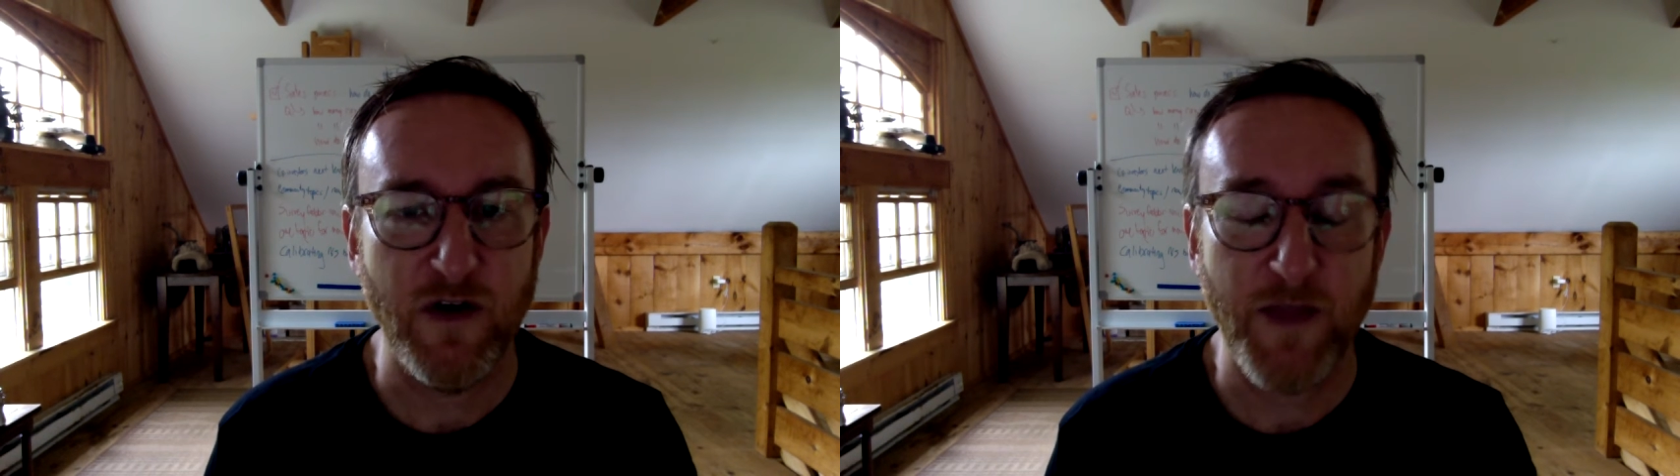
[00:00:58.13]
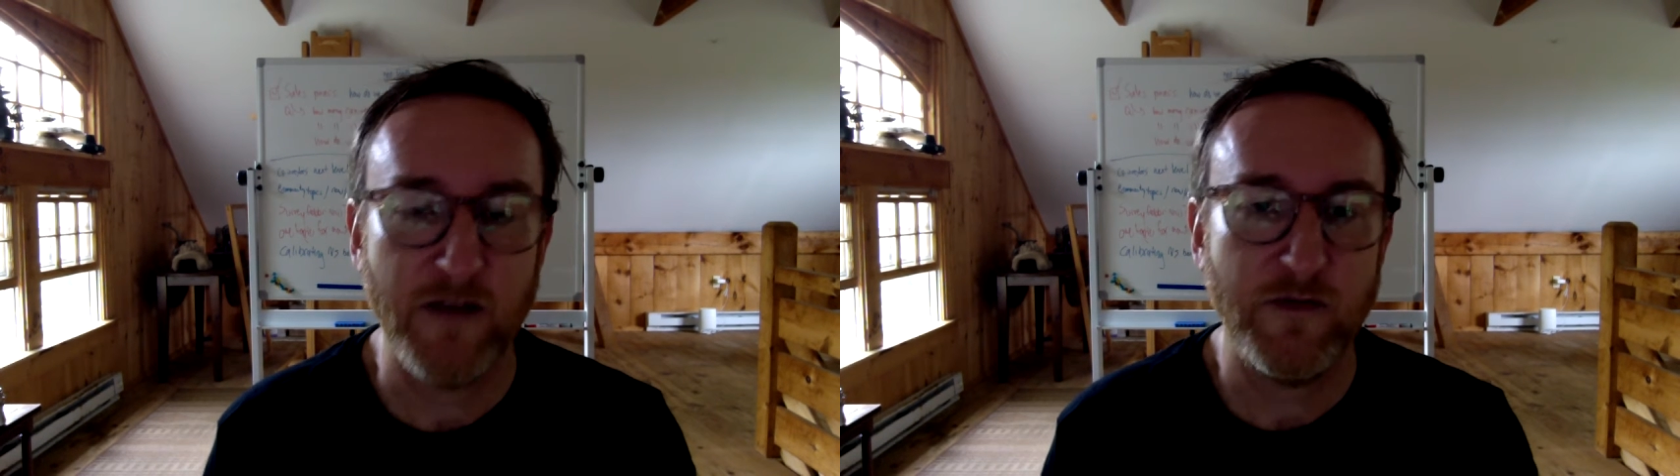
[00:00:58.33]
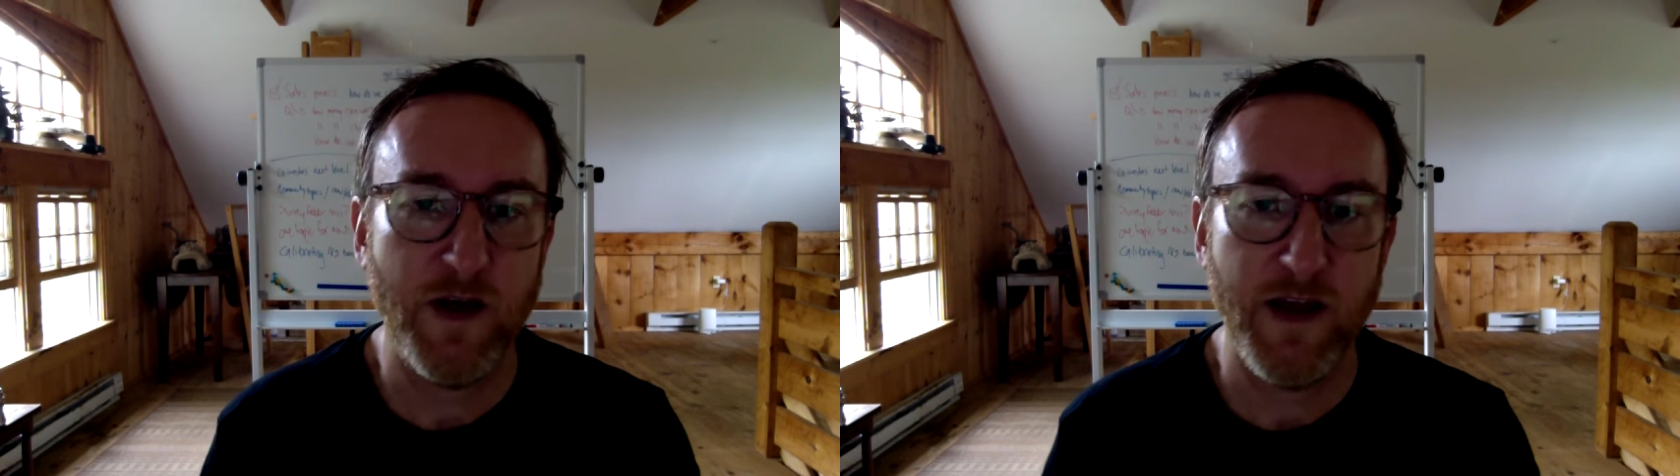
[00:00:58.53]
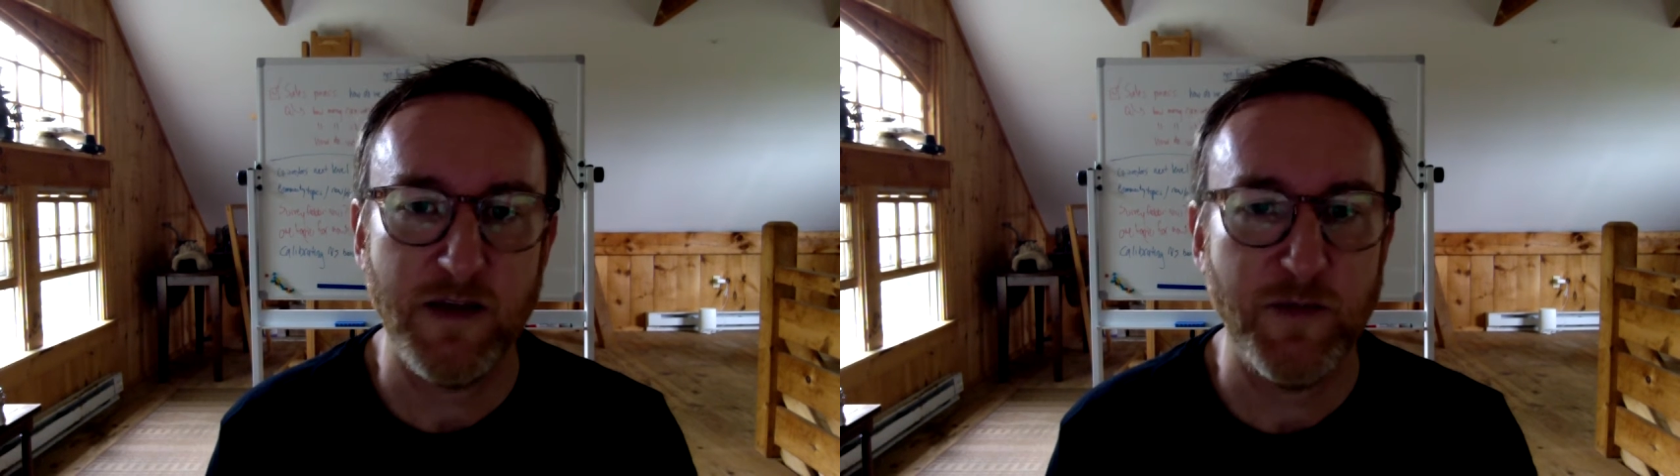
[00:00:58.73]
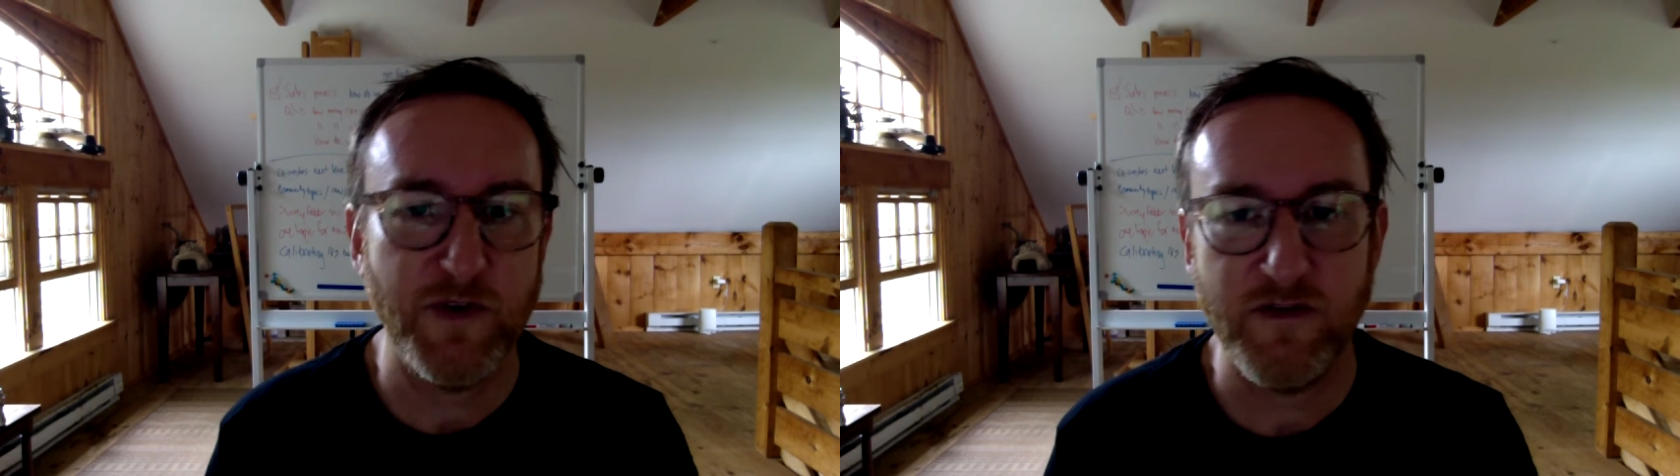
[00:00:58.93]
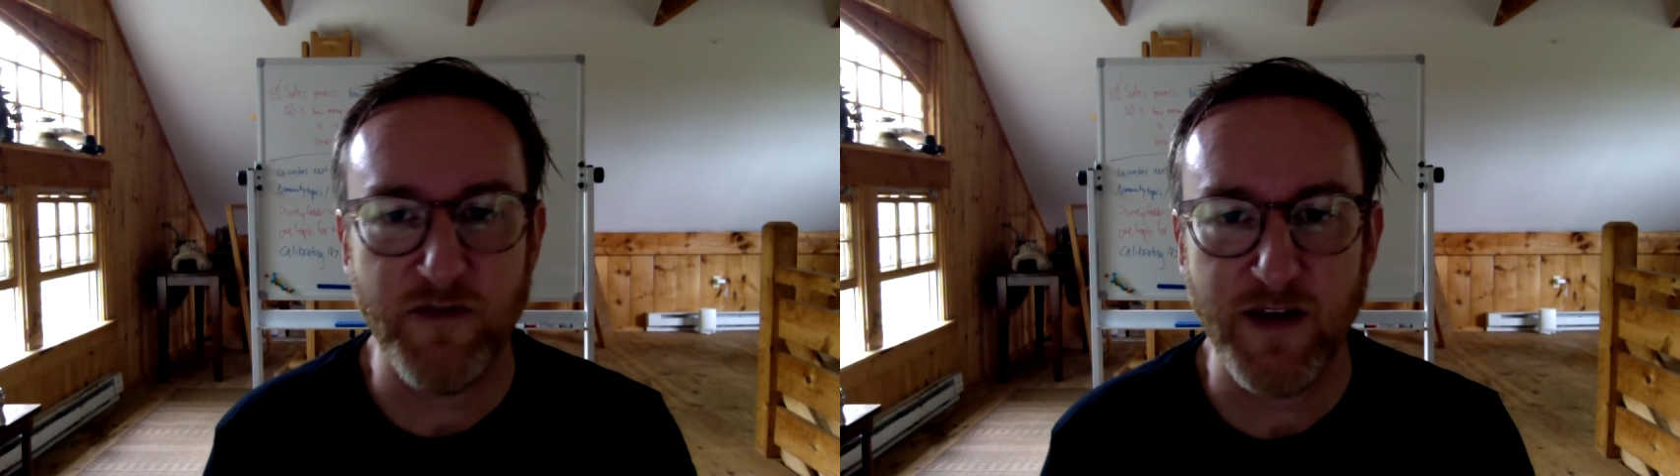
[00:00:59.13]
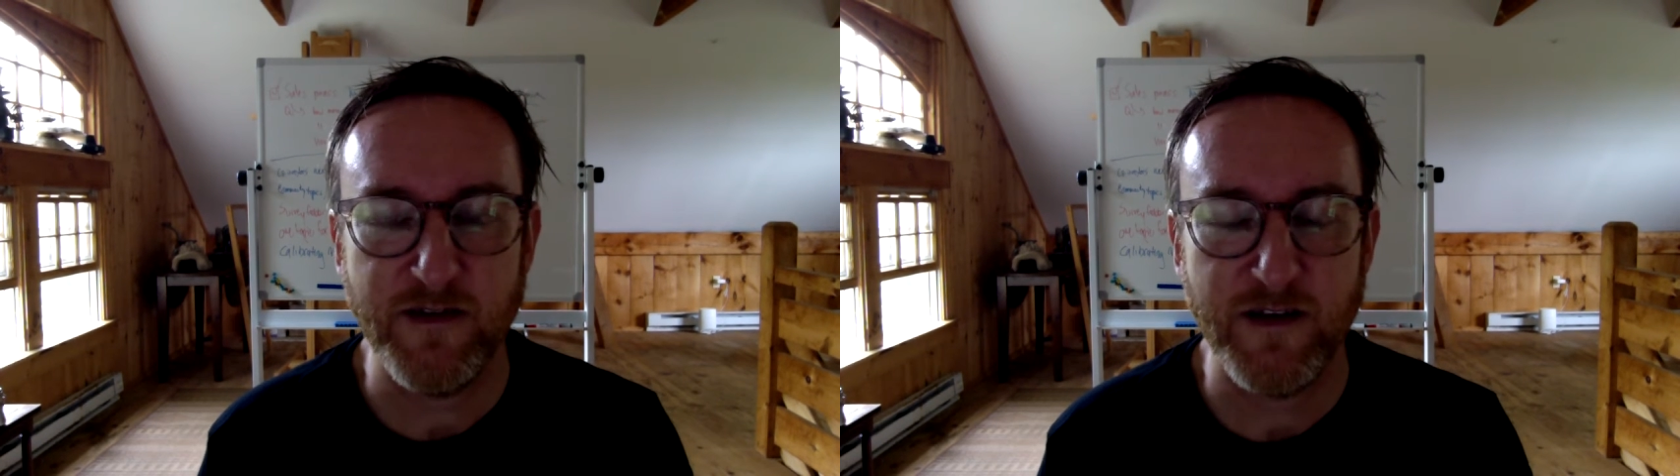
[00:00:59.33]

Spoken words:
And that's why Anthemis invested,